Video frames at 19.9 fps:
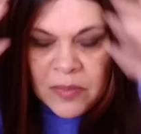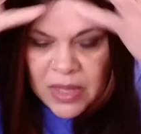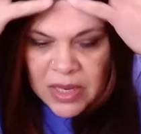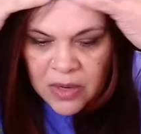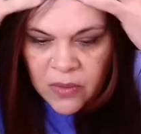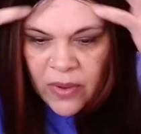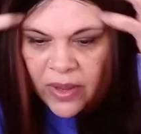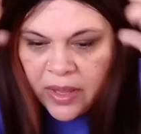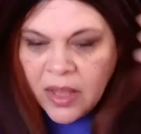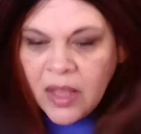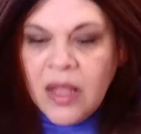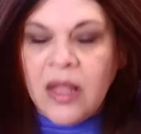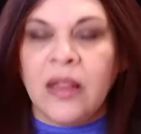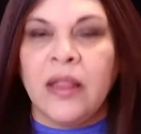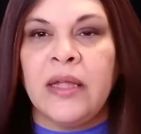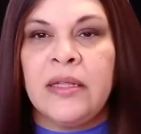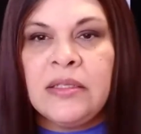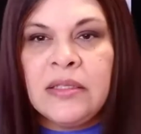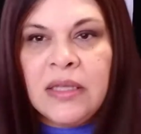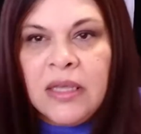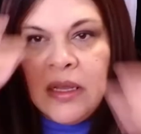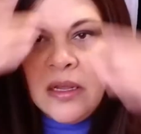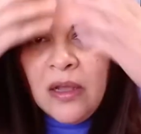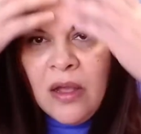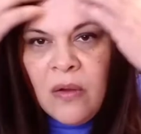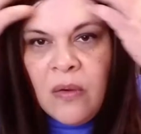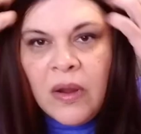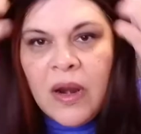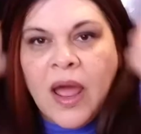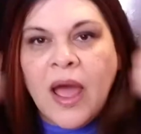Anyway, let's get
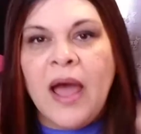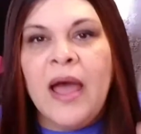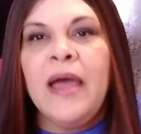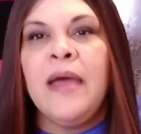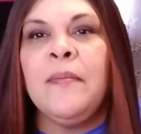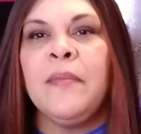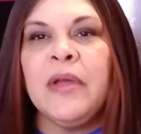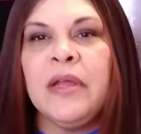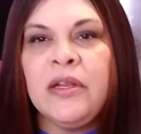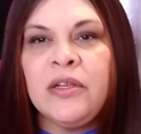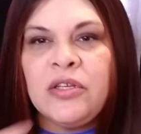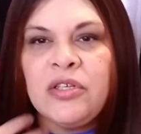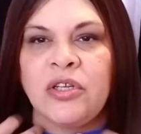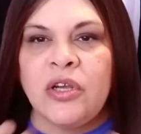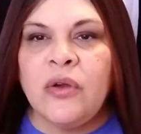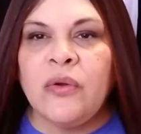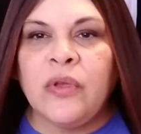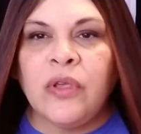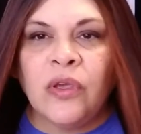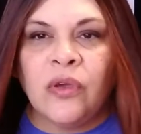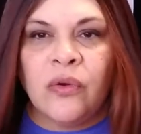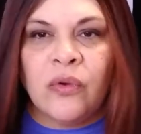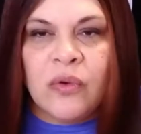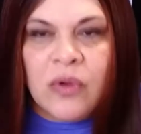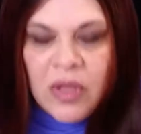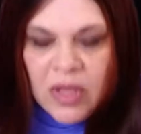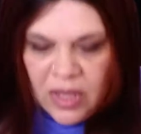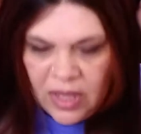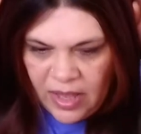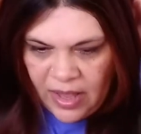going. I'm going to show
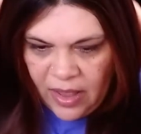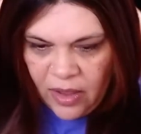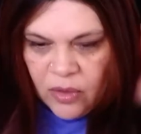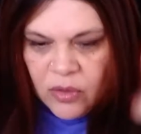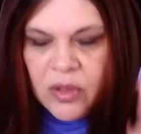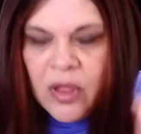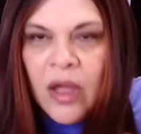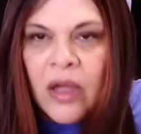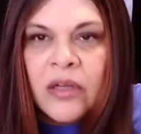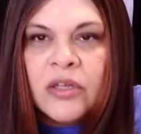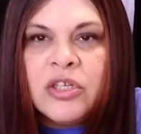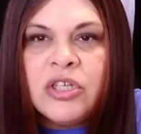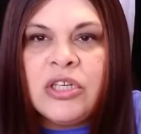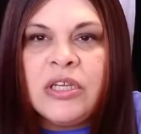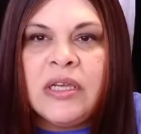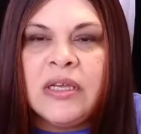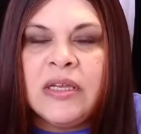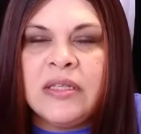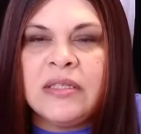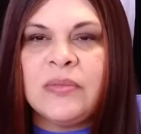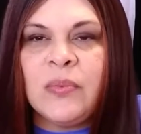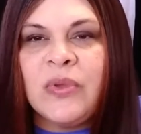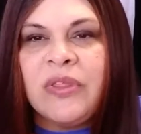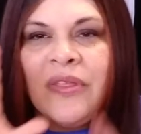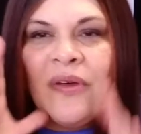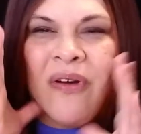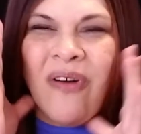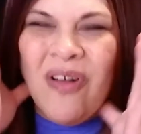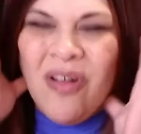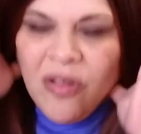you how long she is
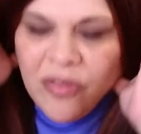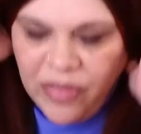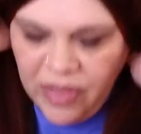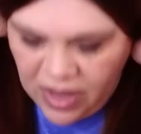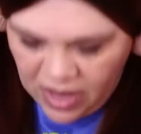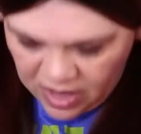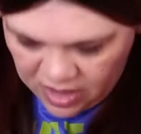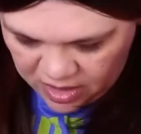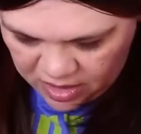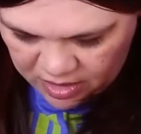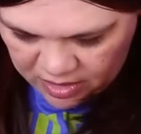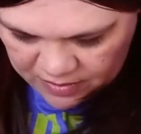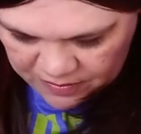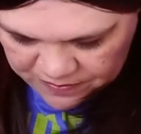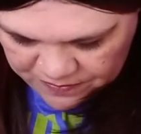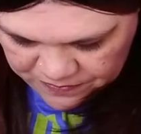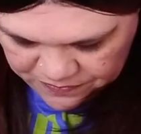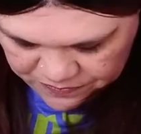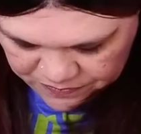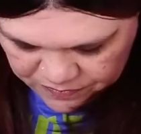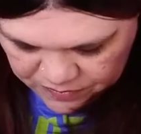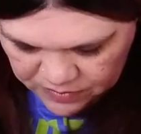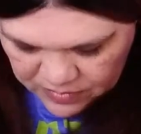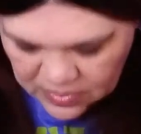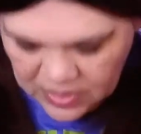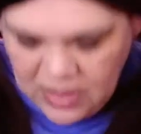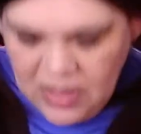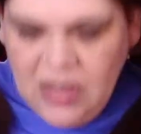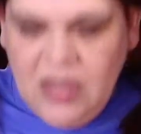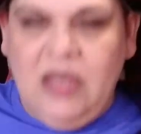with all the hair.
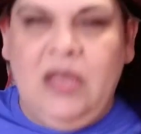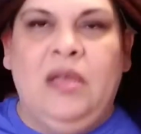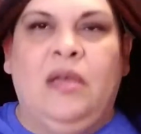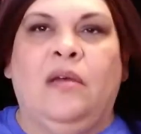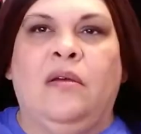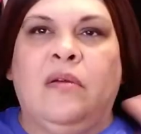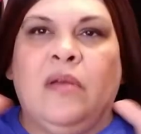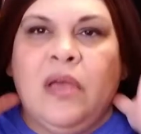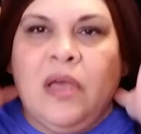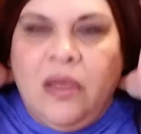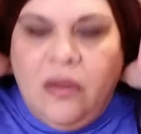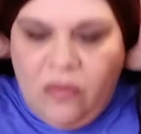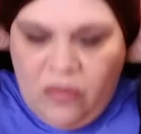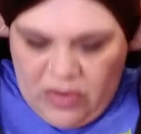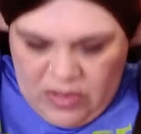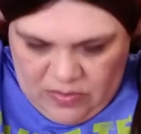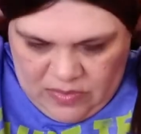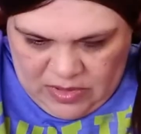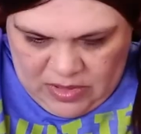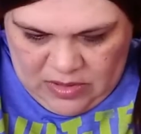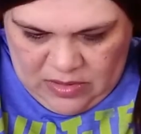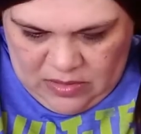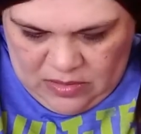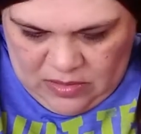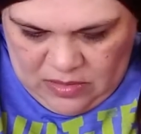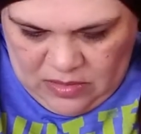Okay, wait a minute.